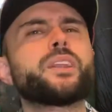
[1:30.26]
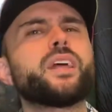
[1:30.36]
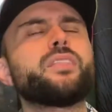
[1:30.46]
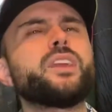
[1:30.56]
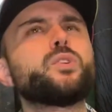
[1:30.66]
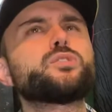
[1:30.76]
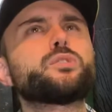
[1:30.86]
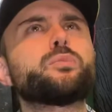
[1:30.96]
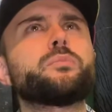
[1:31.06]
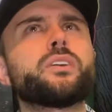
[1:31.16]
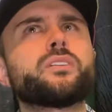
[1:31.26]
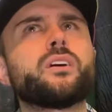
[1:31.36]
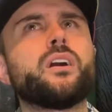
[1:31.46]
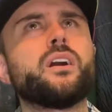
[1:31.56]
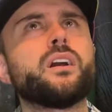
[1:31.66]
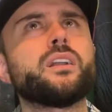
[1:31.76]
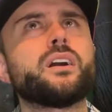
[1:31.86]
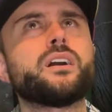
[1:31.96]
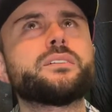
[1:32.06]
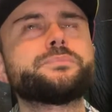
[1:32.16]
think it also premiered
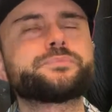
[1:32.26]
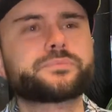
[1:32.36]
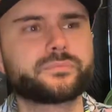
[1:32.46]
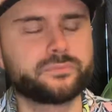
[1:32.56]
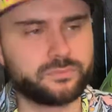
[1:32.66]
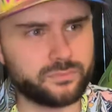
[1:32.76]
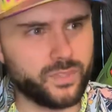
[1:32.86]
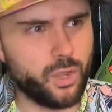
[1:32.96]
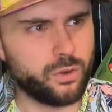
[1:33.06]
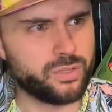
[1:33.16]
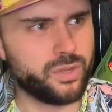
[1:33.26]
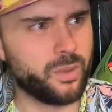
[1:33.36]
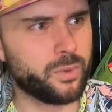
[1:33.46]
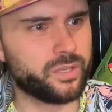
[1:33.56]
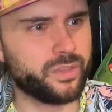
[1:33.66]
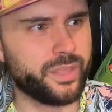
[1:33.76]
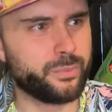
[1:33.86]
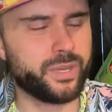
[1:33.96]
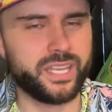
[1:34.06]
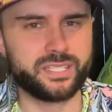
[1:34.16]
on Cartoon Network like
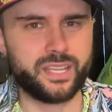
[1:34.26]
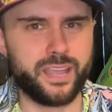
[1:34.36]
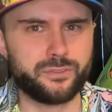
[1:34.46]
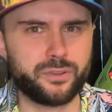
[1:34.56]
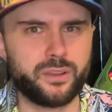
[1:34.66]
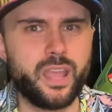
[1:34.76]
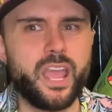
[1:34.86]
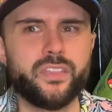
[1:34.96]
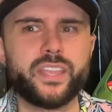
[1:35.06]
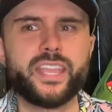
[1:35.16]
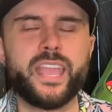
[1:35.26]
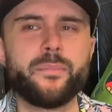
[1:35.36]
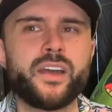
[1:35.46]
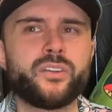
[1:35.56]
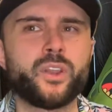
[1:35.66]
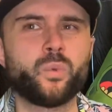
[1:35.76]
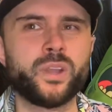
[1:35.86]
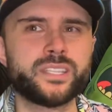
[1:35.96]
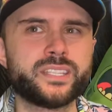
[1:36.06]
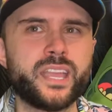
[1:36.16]
3 days after. I think it came out on a
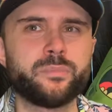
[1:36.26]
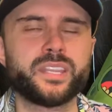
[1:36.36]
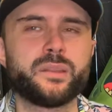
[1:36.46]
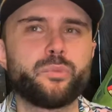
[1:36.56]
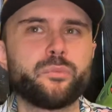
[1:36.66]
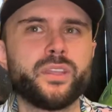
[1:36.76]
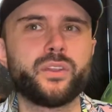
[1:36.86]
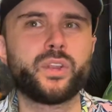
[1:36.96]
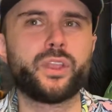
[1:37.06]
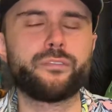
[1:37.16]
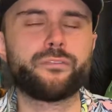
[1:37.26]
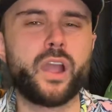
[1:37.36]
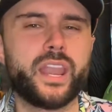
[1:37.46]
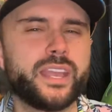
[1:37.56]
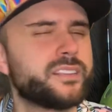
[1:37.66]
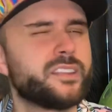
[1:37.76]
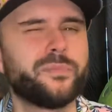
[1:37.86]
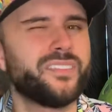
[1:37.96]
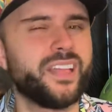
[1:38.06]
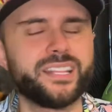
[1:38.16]
Wednesday, but then it premiered on a Friday,
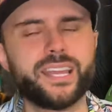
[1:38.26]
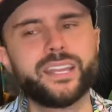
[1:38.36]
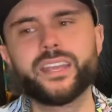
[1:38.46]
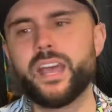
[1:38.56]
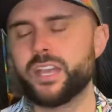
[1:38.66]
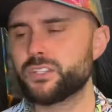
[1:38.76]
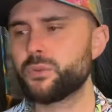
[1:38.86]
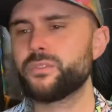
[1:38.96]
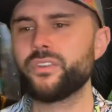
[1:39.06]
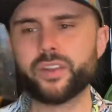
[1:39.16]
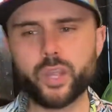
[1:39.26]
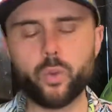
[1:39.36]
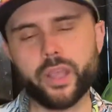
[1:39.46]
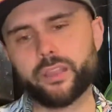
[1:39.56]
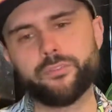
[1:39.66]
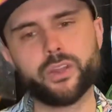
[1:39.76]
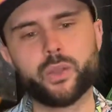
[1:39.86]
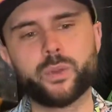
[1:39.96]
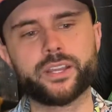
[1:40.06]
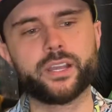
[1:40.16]
something like that. So it was very quick
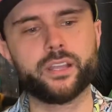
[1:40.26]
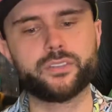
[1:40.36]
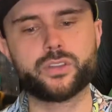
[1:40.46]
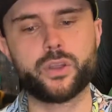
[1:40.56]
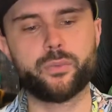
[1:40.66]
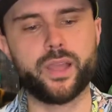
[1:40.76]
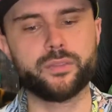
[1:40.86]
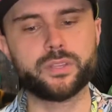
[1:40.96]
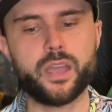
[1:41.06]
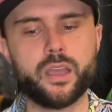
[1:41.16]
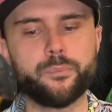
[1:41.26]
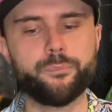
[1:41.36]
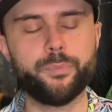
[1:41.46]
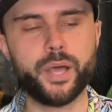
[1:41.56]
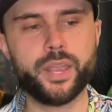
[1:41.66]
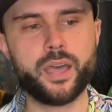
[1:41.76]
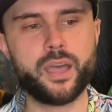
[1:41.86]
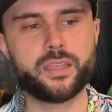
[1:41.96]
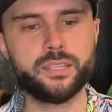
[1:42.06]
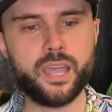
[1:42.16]
turnaround.
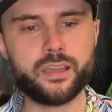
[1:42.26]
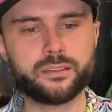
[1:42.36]
But yeah,